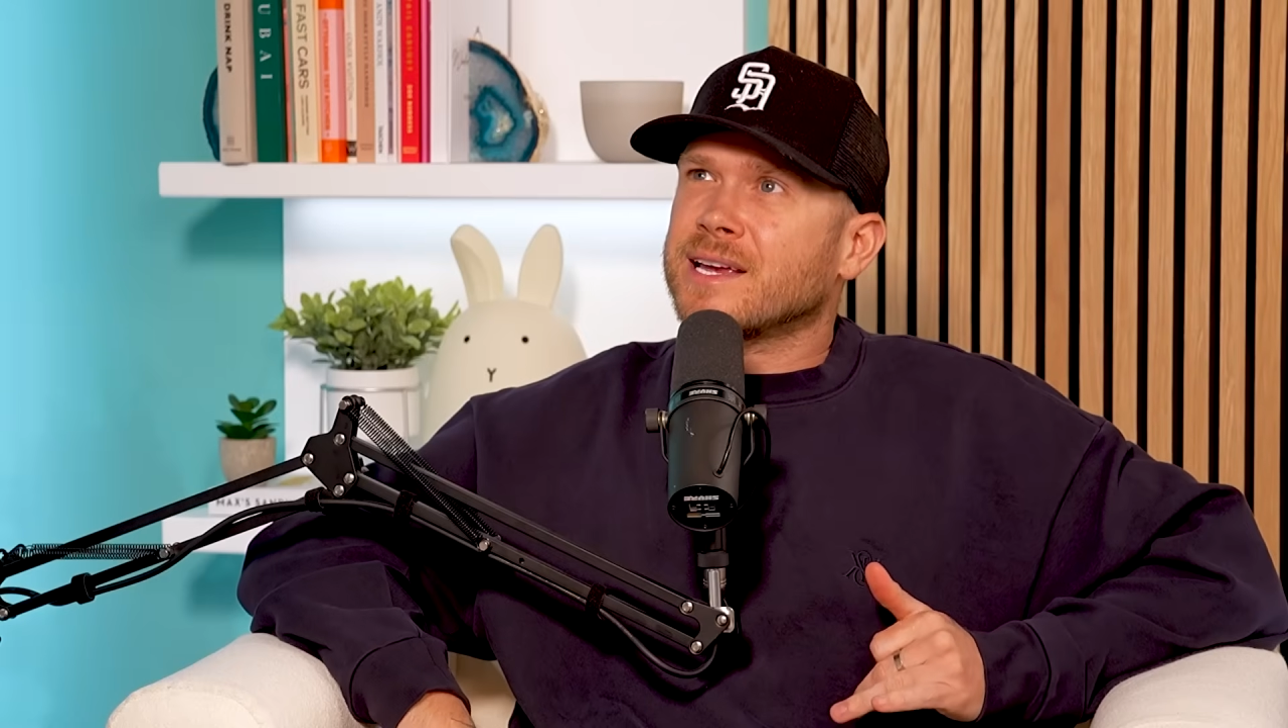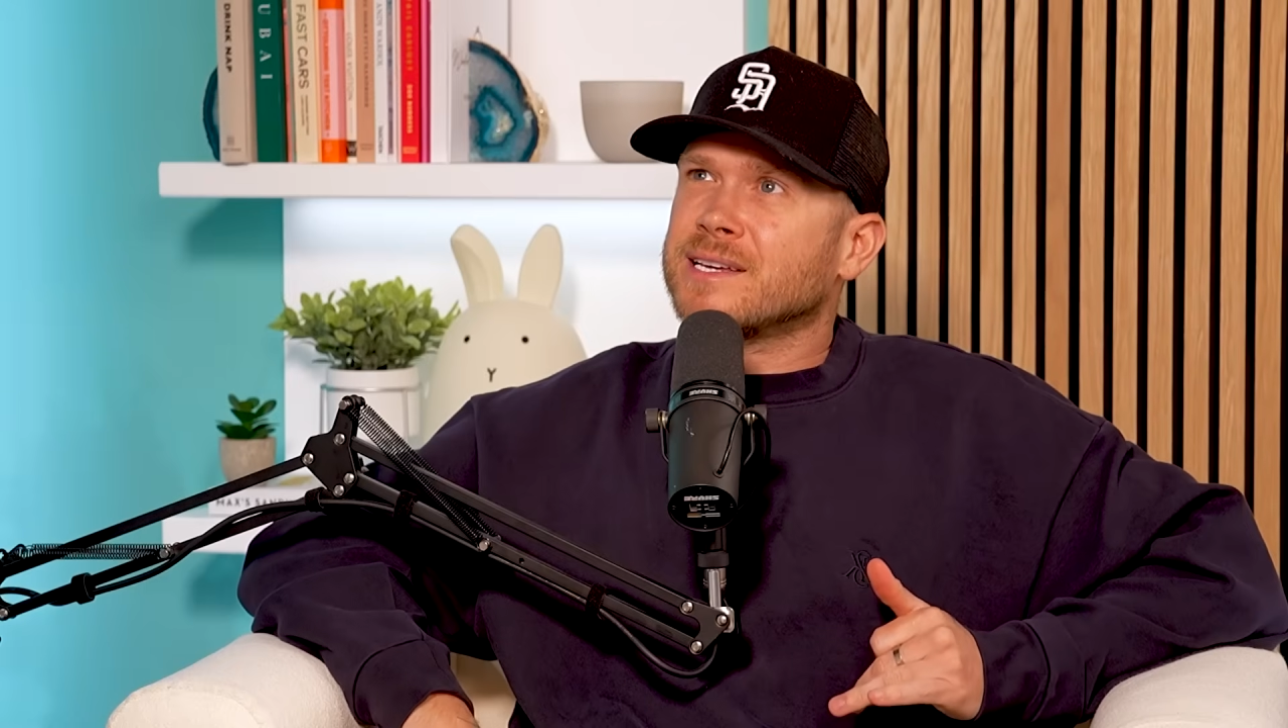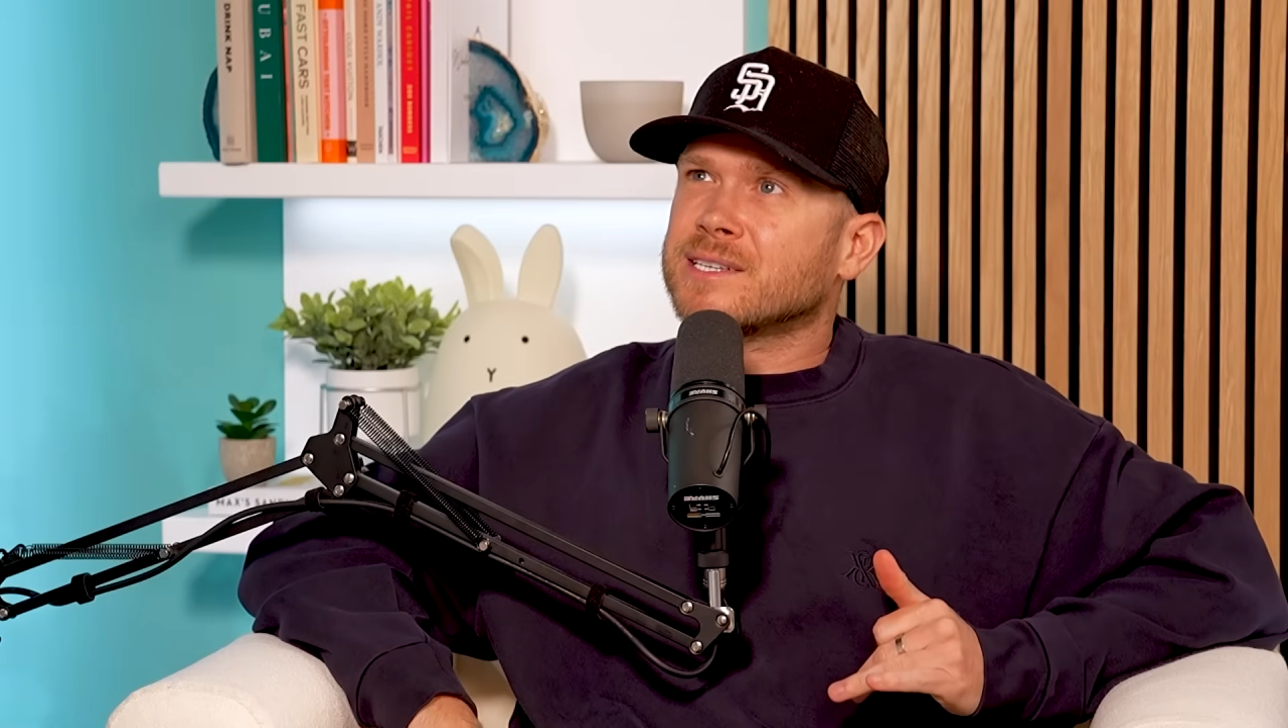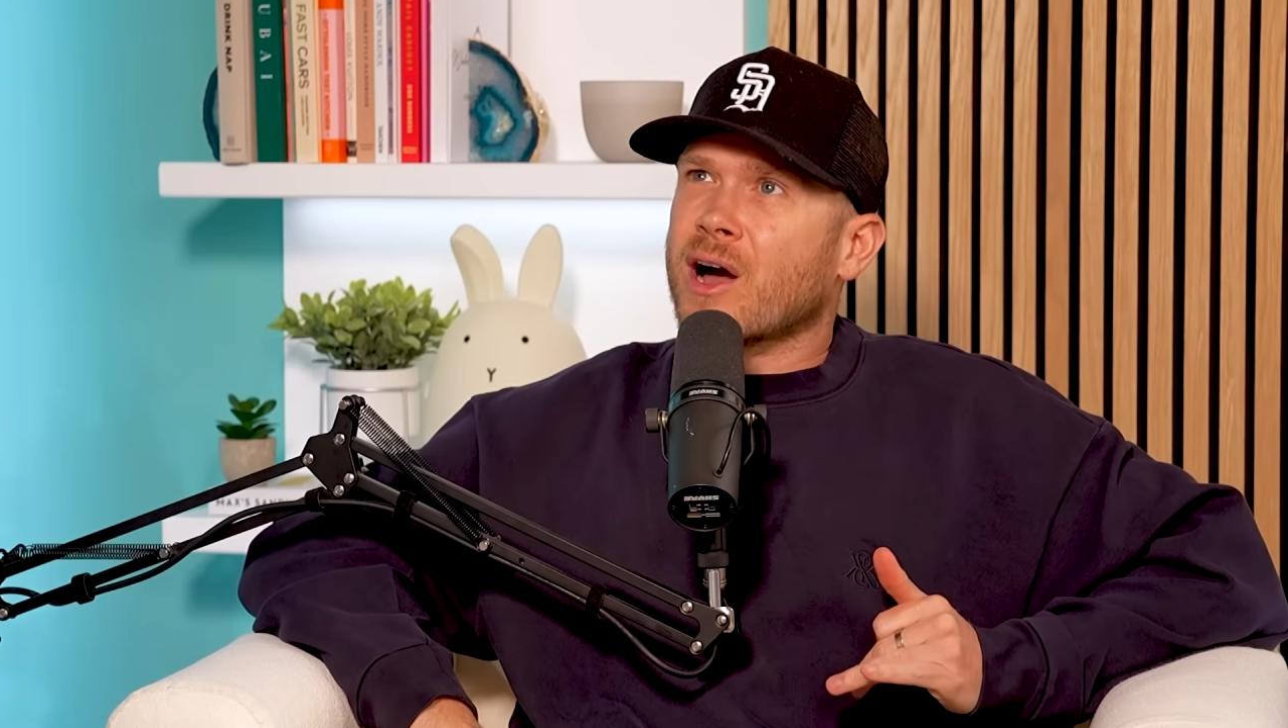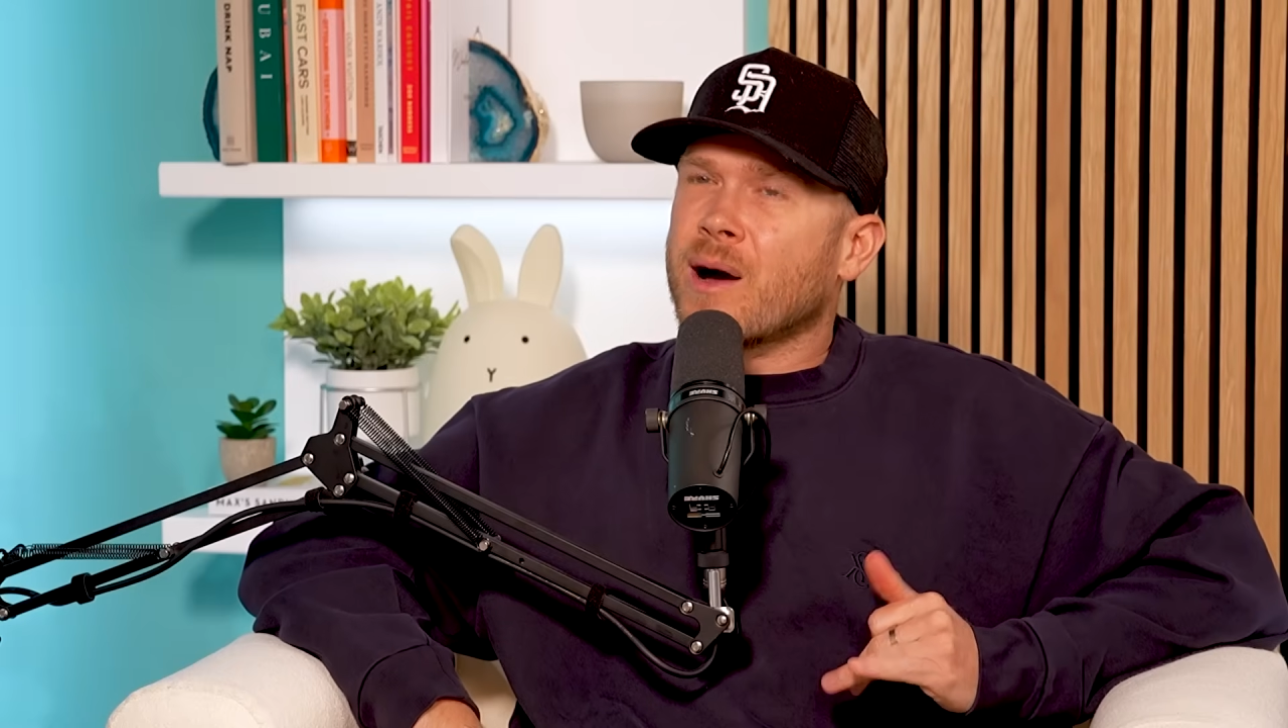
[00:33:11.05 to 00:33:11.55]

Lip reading: is